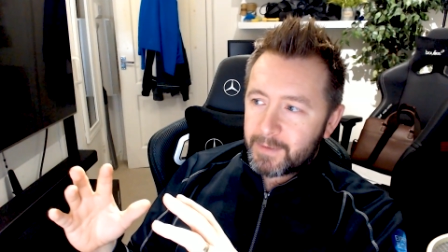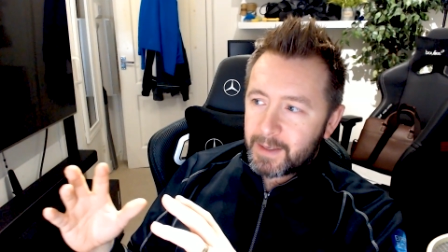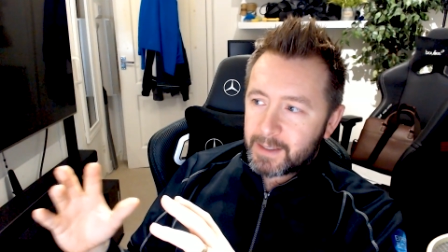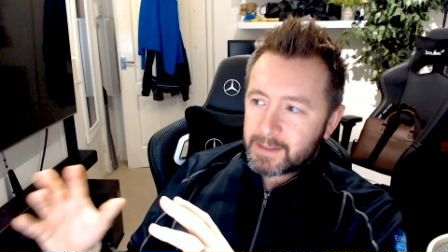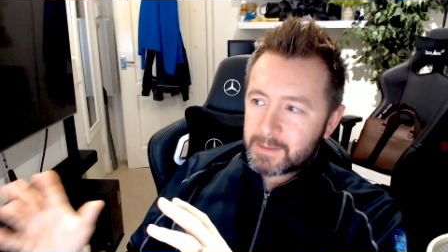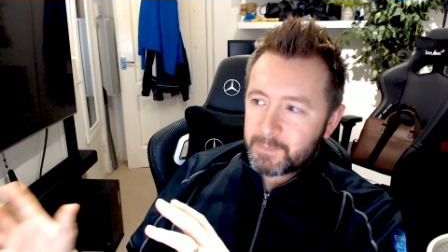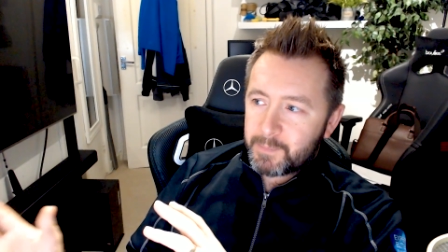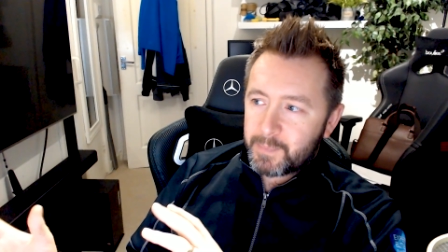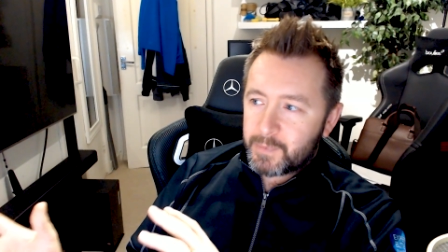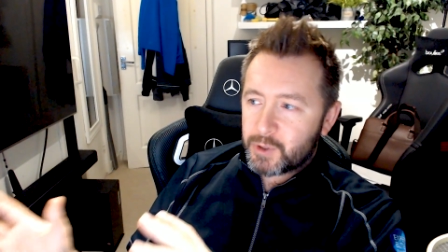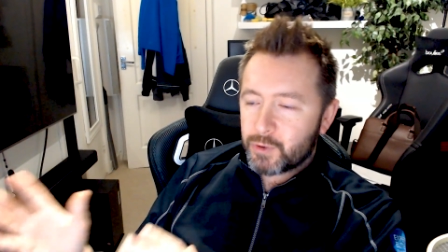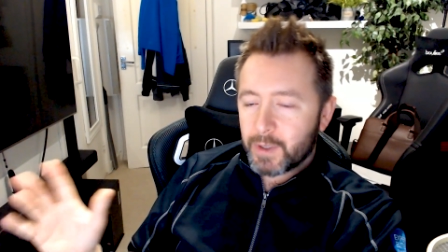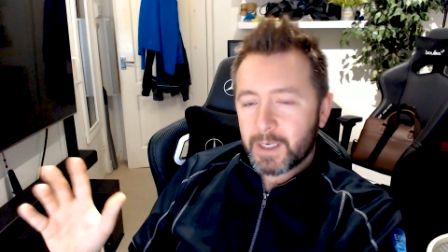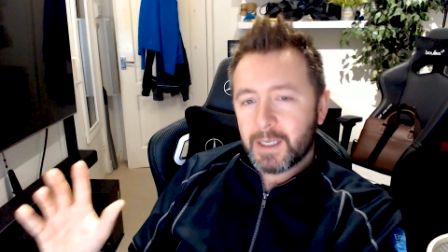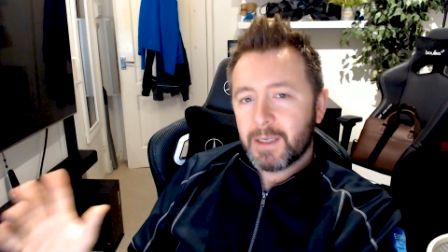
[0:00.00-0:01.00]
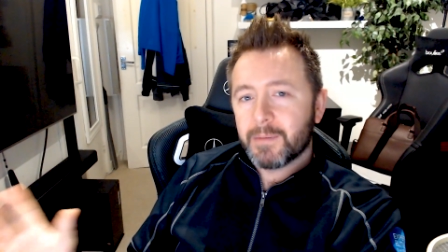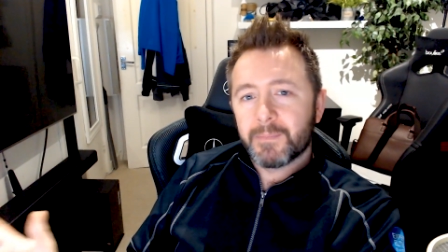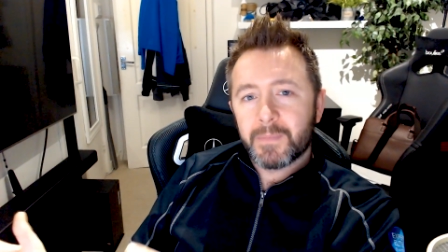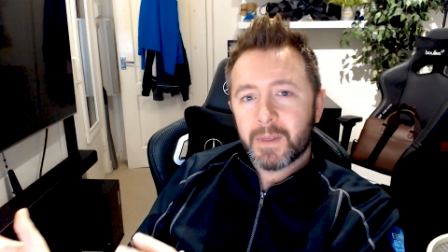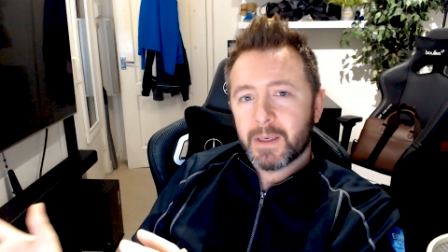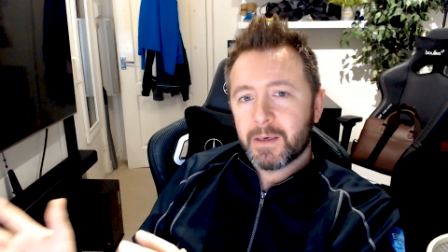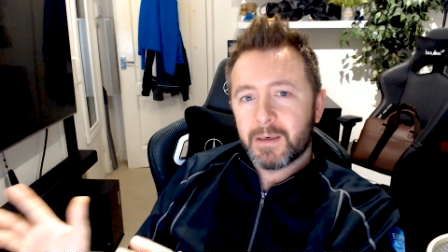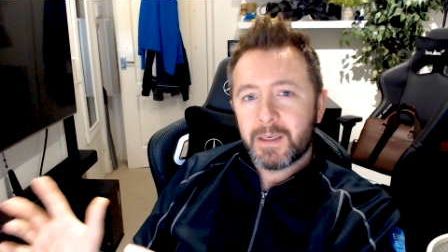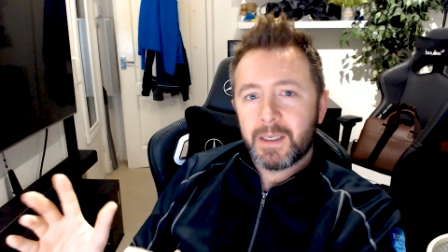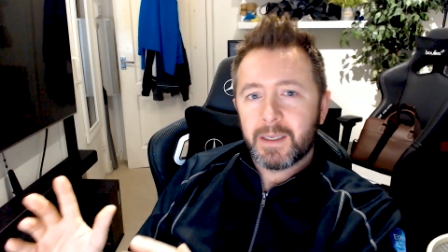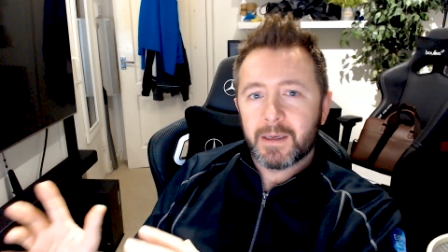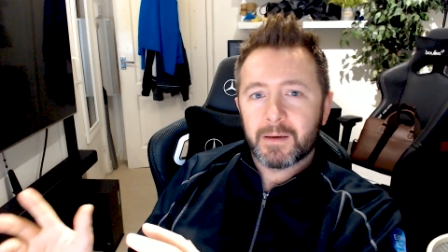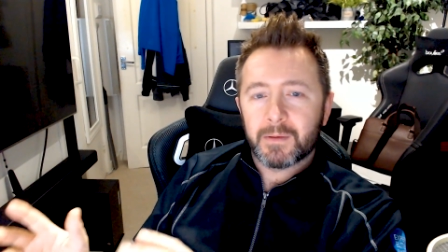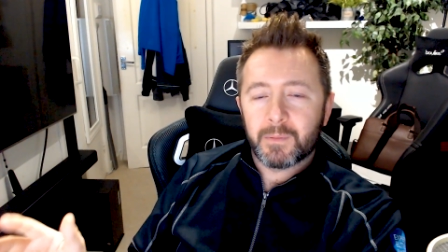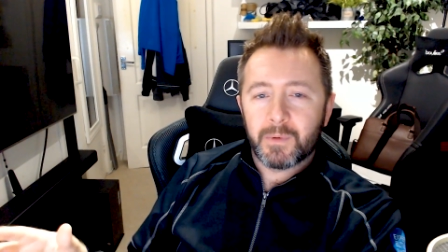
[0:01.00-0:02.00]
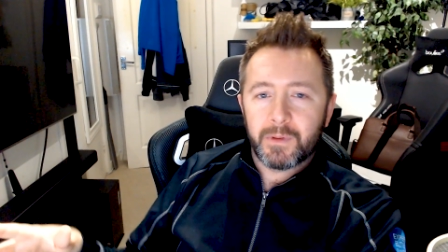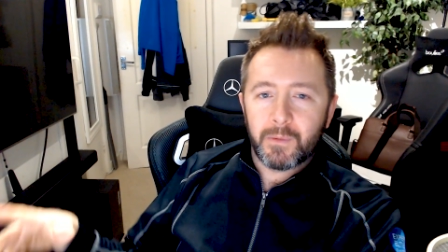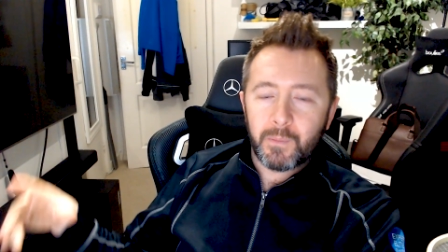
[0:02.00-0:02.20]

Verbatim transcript: it's tricky in here.